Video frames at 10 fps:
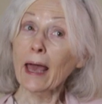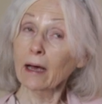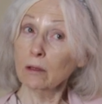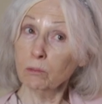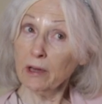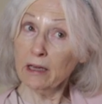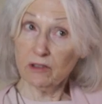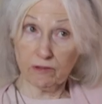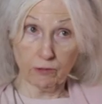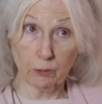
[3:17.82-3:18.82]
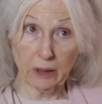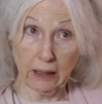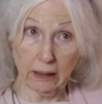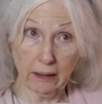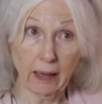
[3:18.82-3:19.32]
had a place for
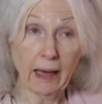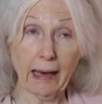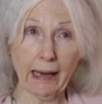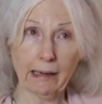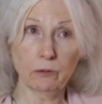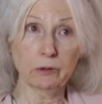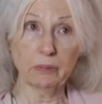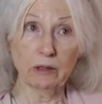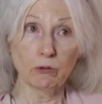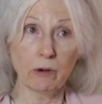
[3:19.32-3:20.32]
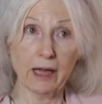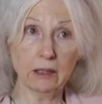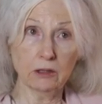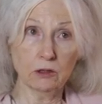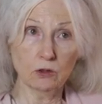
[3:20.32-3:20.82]
me, I would be
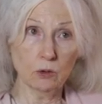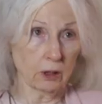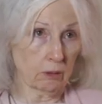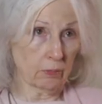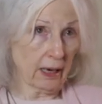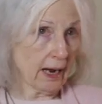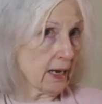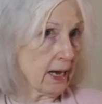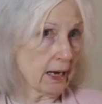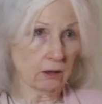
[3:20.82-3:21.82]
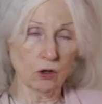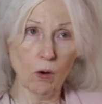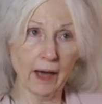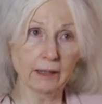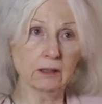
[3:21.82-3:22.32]
ready to do it. But I had
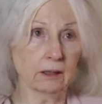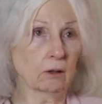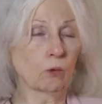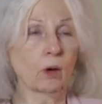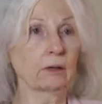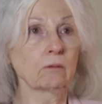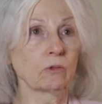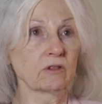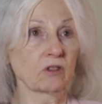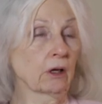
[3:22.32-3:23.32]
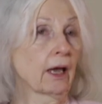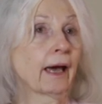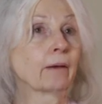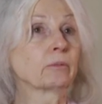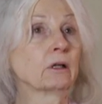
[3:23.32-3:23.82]
no idea what was going to
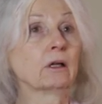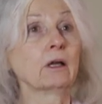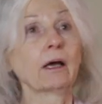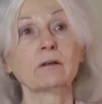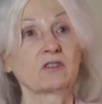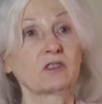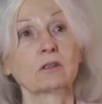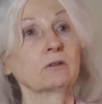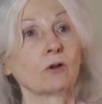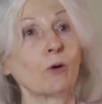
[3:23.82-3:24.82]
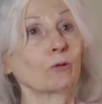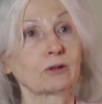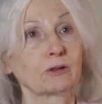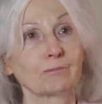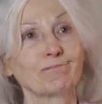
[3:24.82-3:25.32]
happen, and I still don't.